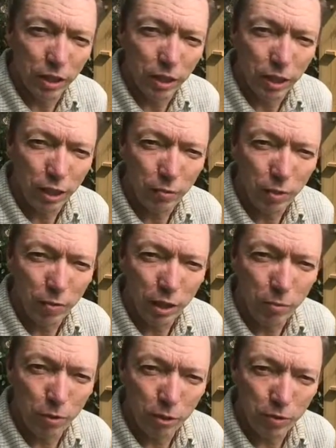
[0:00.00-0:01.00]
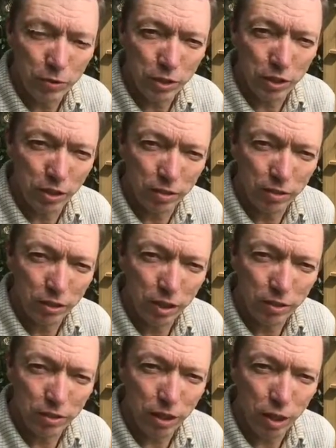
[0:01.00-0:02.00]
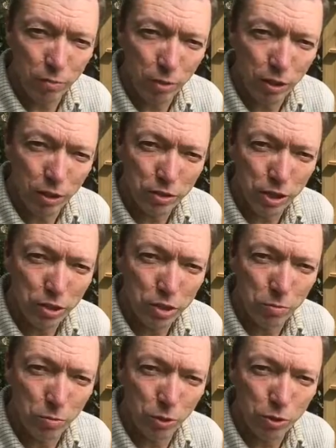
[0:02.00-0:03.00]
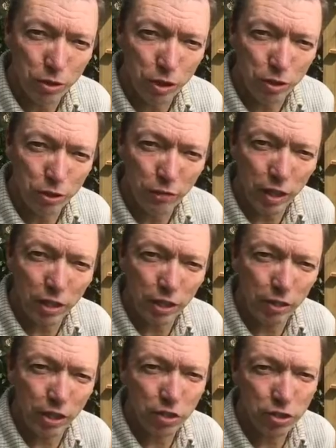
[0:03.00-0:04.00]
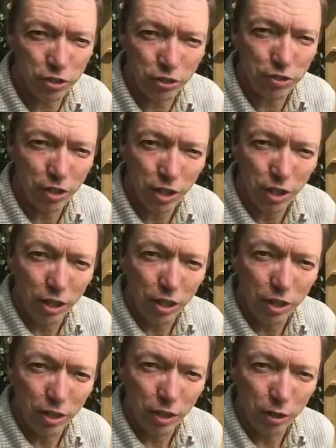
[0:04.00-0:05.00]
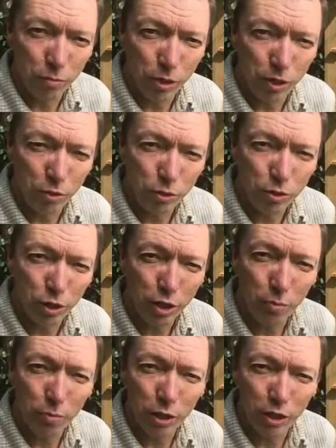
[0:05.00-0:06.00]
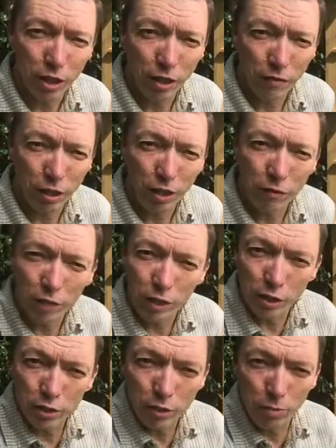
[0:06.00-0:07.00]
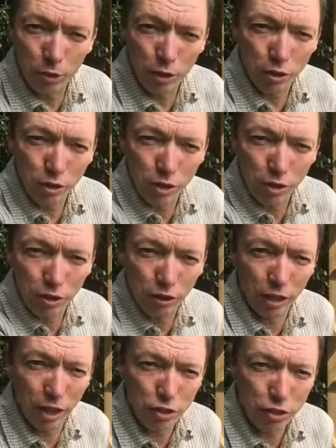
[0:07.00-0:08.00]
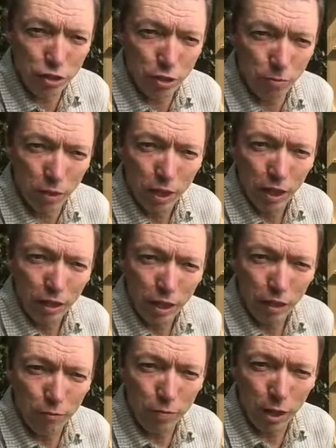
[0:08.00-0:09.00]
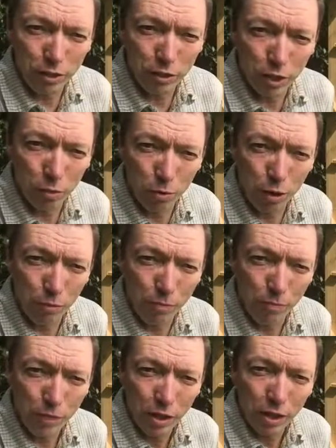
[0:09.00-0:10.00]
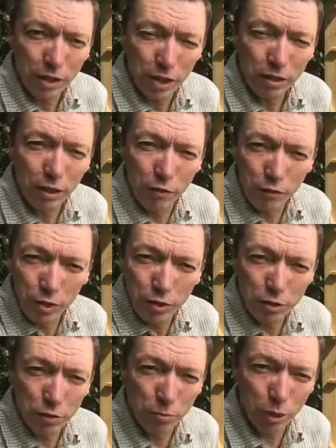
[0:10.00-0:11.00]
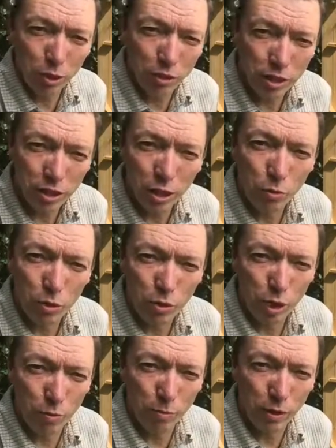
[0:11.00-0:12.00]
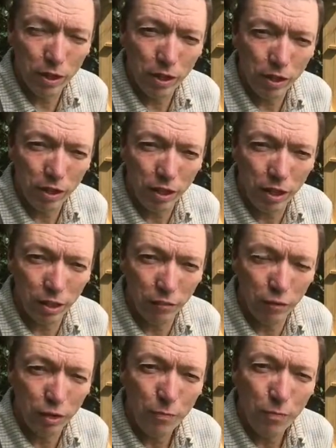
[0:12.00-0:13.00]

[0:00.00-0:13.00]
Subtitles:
The number of cells inside me, there's actually more cells of other creatures than in me. Also in a beehive, they live in a symbiotic relationship. They have bugs in the bottom that live symbiotically with them in the hive.